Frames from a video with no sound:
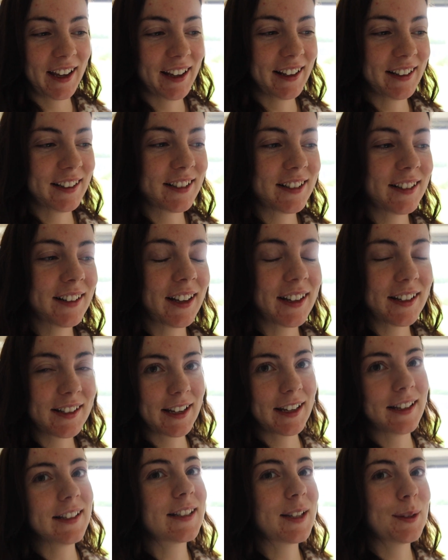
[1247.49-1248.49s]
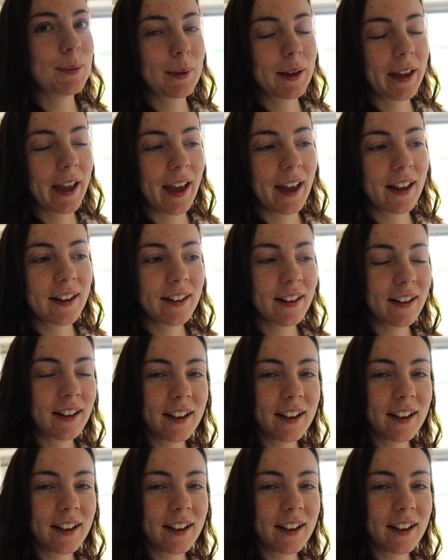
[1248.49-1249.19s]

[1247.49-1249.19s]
and like teased him again,